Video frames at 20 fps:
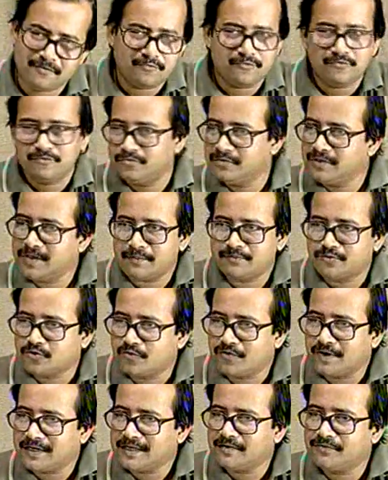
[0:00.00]
We have so
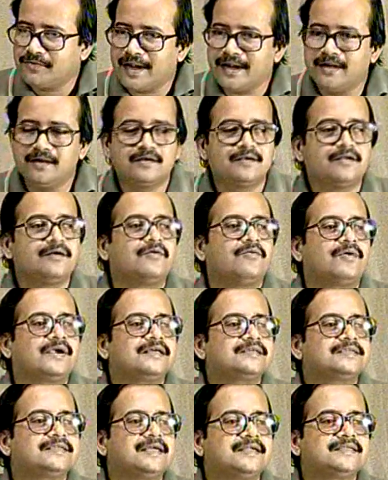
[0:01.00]
far defined what I
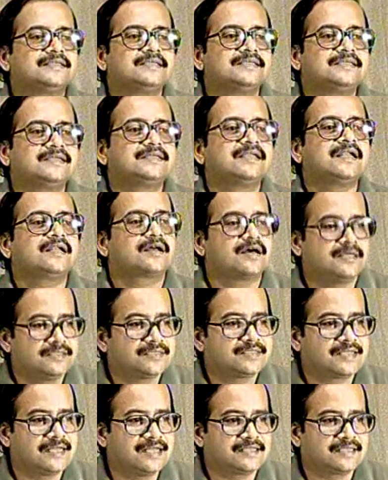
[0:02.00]
said is a signal
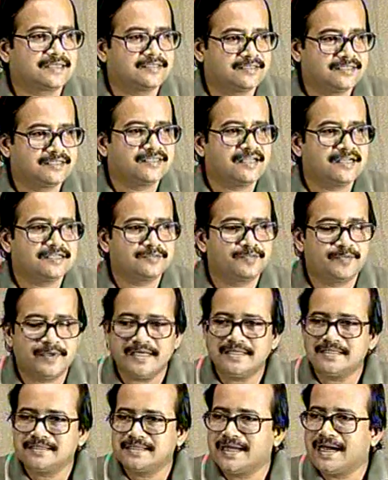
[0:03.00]
constellation, signal
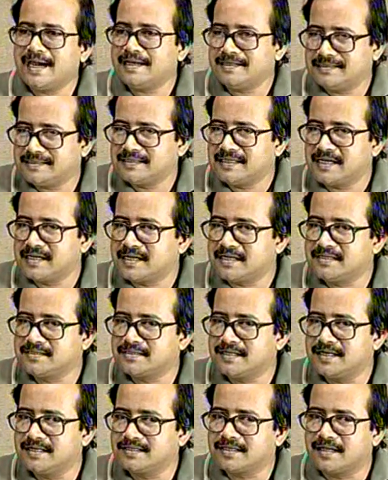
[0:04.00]
space, and a signal
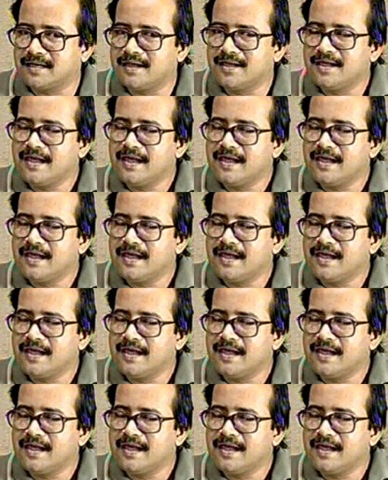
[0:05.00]
constellation,